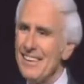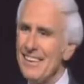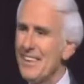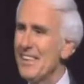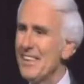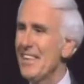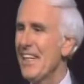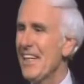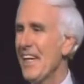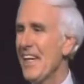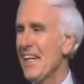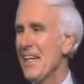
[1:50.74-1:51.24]
And
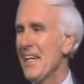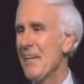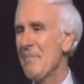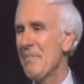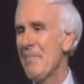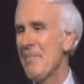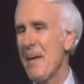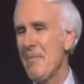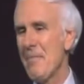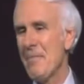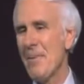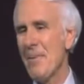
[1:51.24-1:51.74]
she said, I
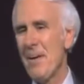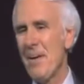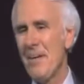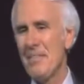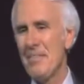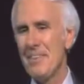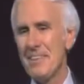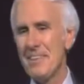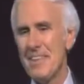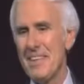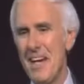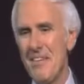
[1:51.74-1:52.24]
kept my
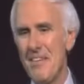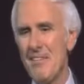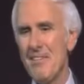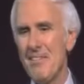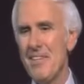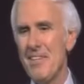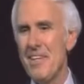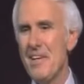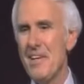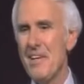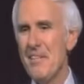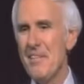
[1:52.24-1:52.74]
promise.
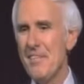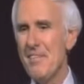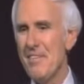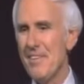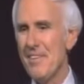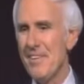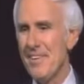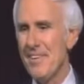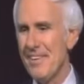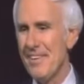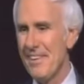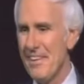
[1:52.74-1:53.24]
I've
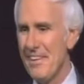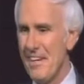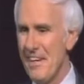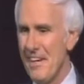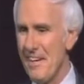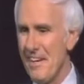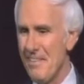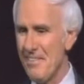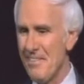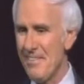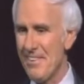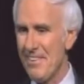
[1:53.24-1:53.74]
never,
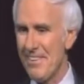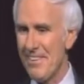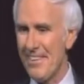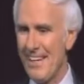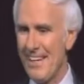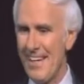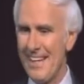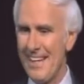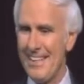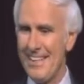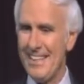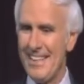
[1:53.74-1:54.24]
ever
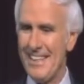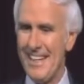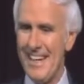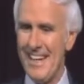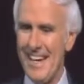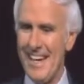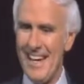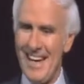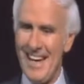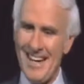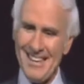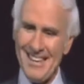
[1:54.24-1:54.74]
had to
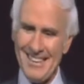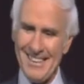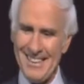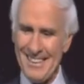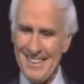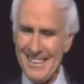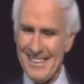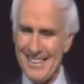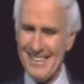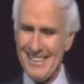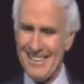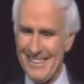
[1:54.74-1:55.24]

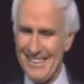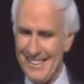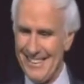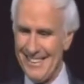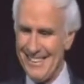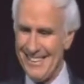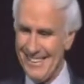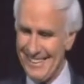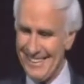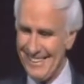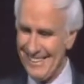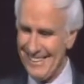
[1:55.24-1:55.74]
ask
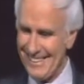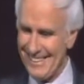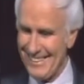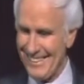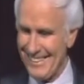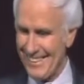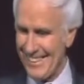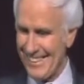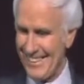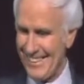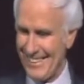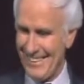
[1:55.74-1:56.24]

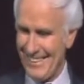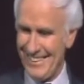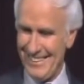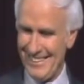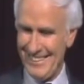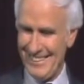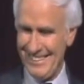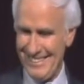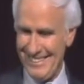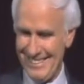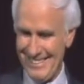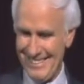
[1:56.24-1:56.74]
again.
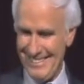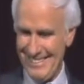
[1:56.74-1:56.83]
